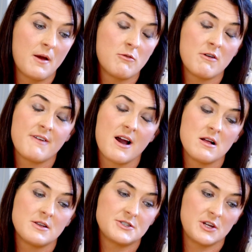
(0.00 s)

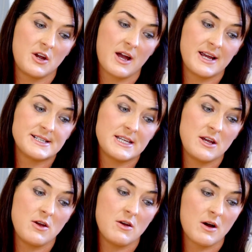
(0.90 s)
referral to
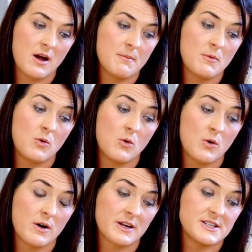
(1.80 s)
ICU
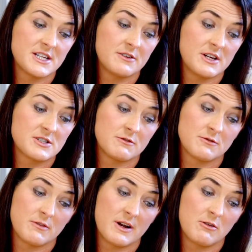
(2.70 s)
or consideration
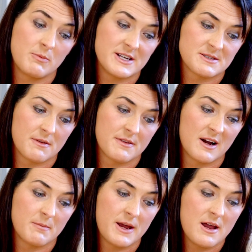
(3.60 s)
for renal replacement
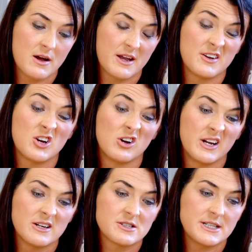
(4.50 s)
therapy at an
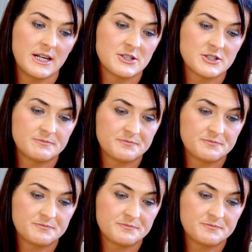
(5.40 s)
earlier stage.